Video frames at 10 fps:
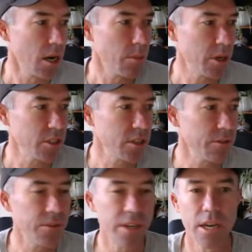posted a
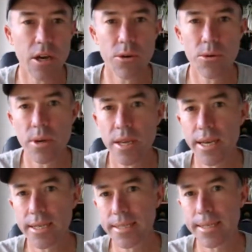video
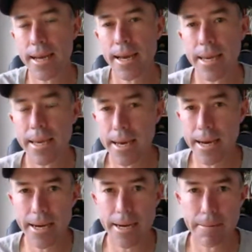yesterday
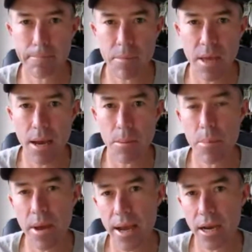
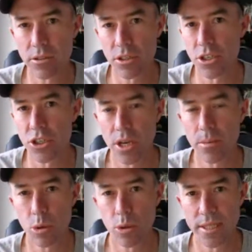about
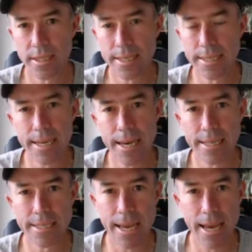SharePoint
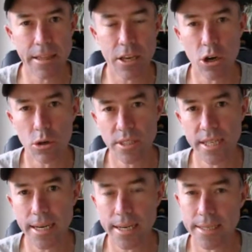Syntex and the
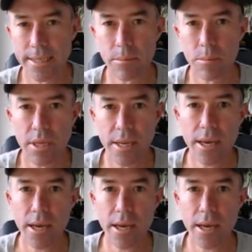content assembly.